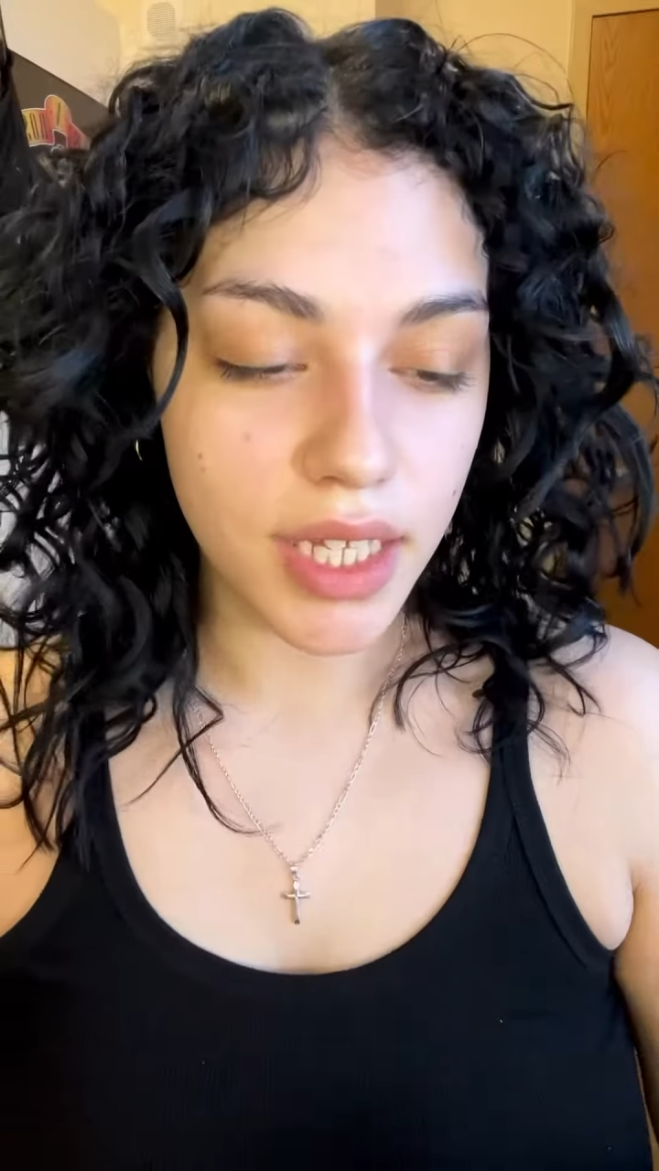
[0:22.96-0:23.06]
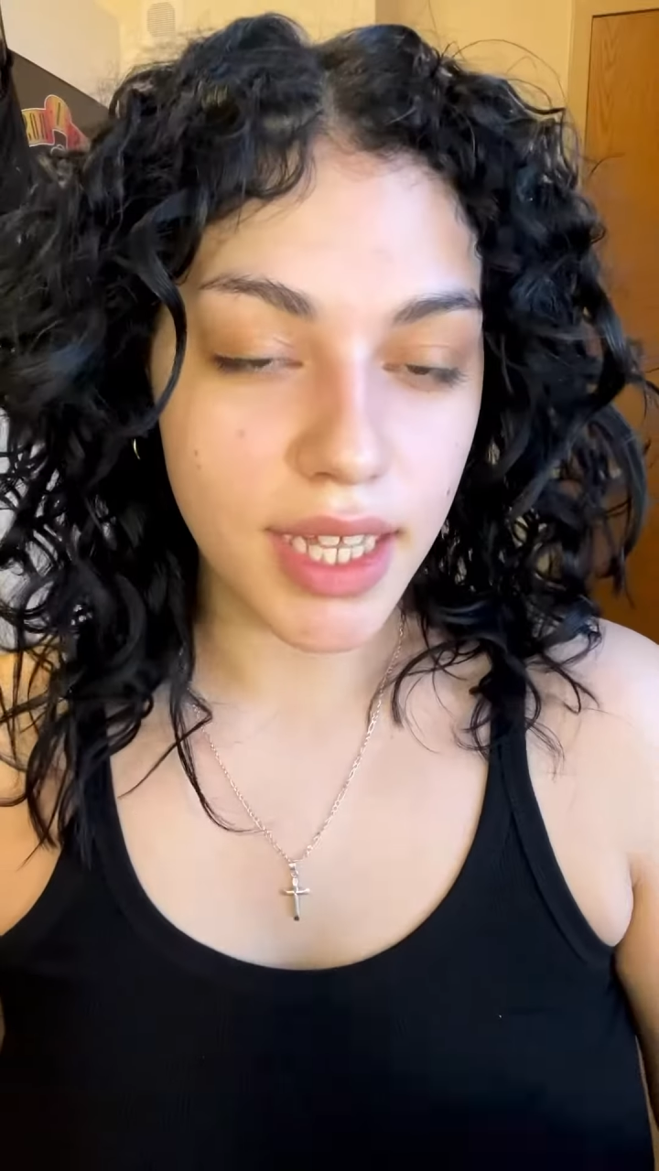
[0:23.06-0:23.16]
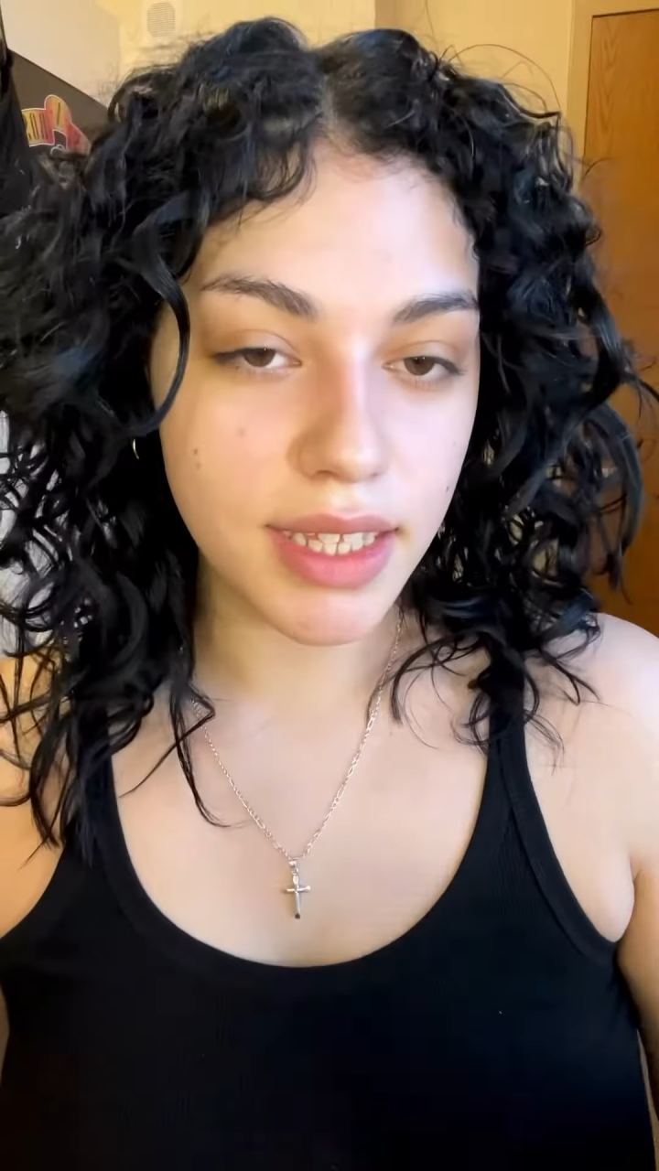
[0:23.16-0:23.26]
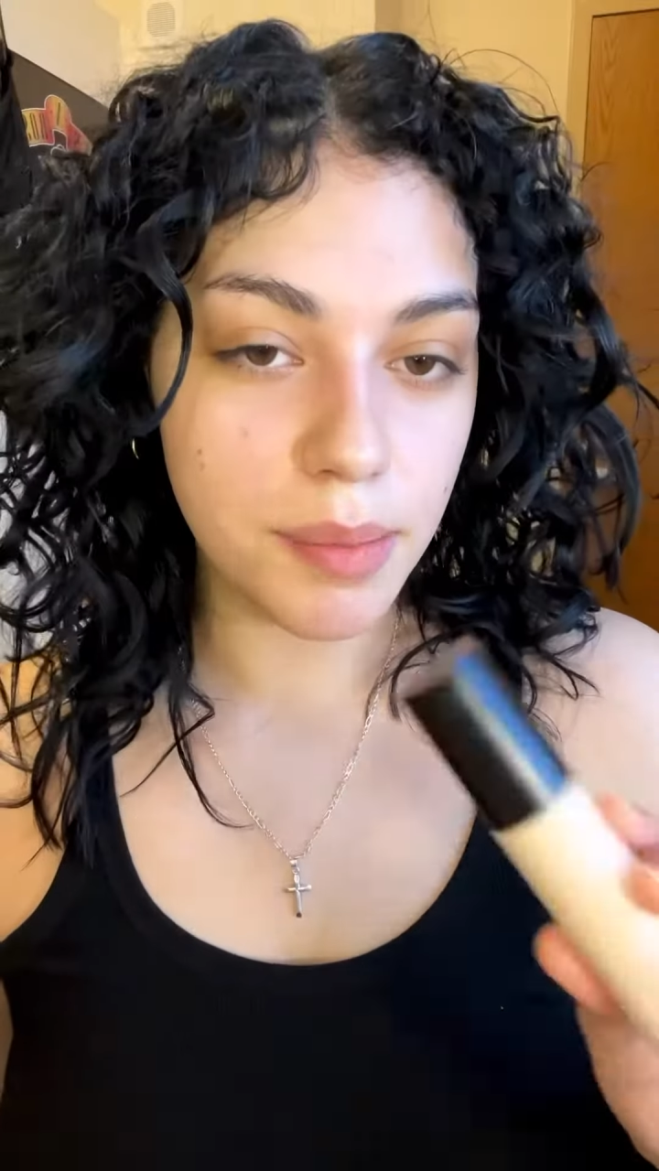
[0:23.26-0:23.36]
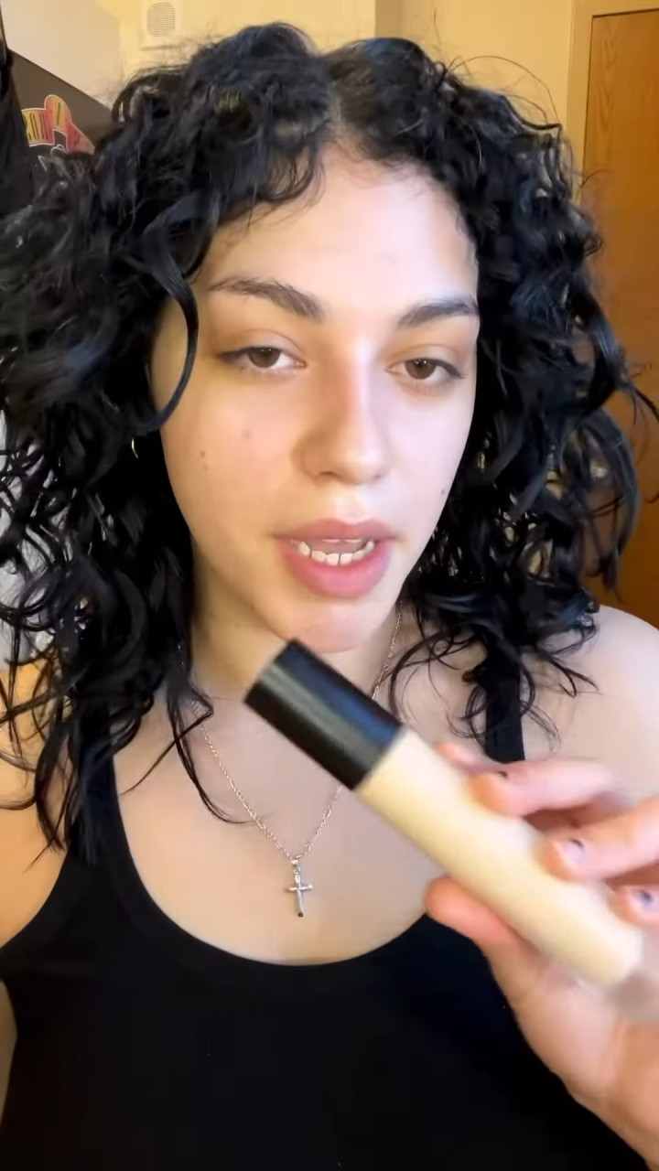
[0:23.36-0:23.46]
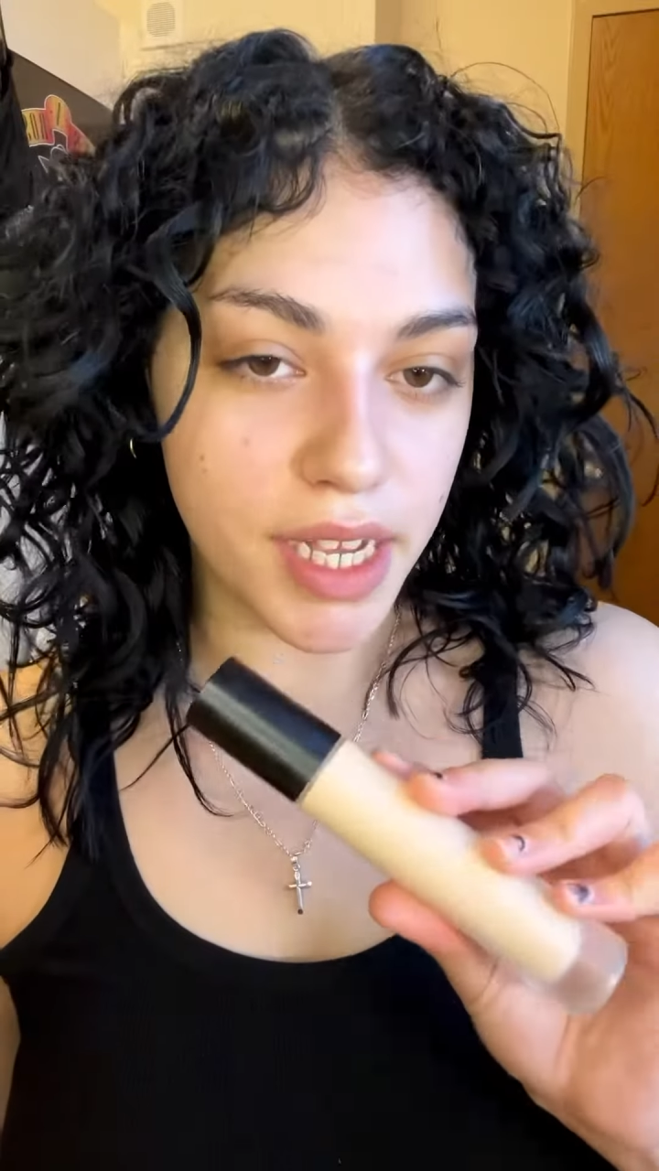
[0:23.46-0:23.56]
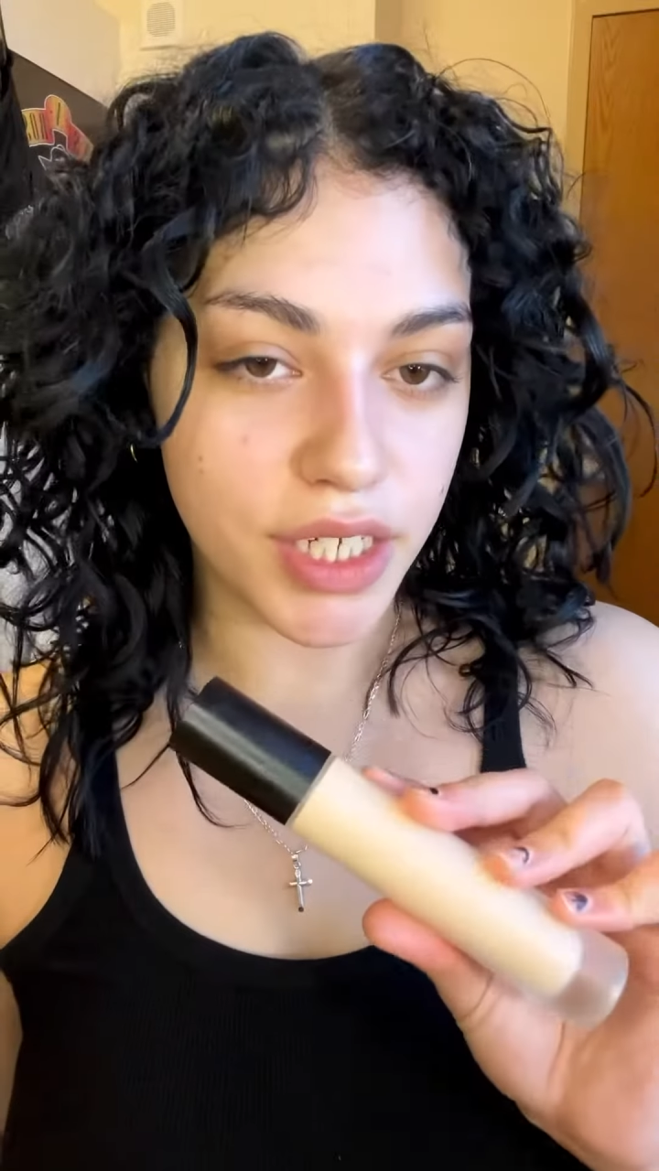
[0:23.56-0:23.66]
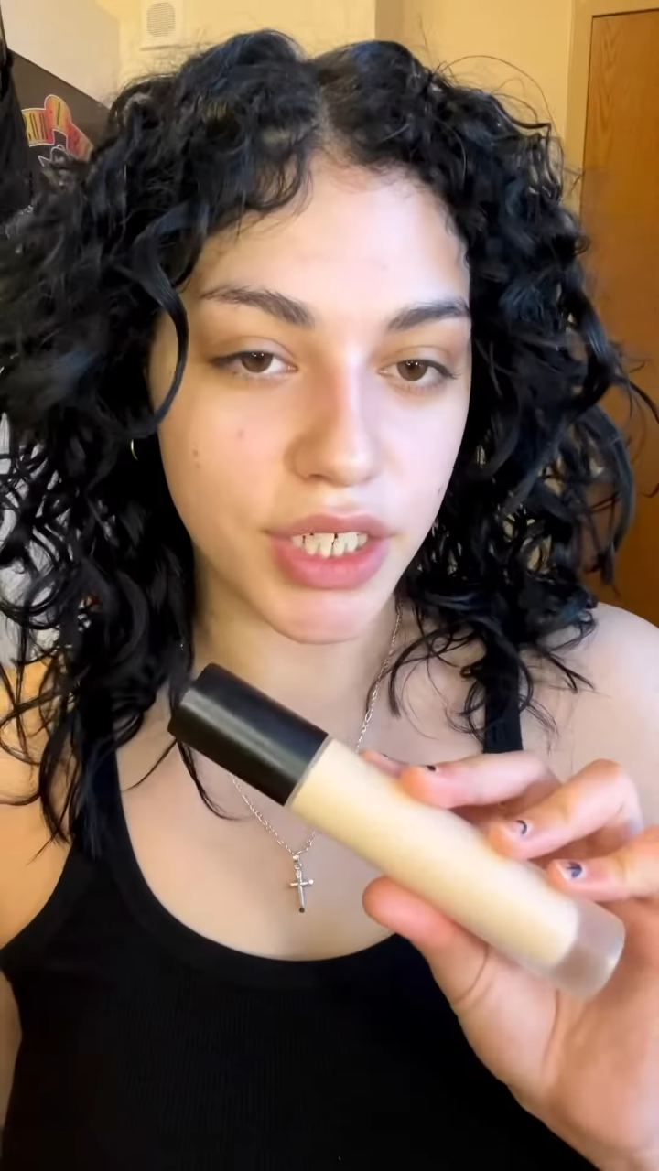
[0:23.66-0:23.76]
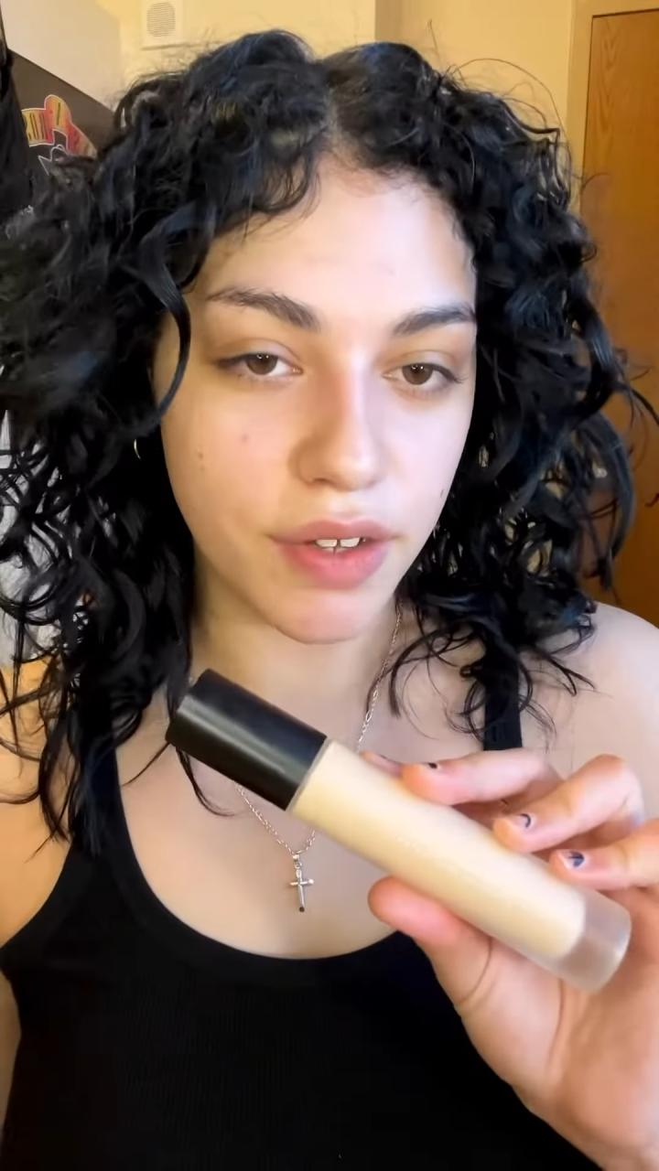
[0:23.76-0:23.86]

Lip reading: like the packaging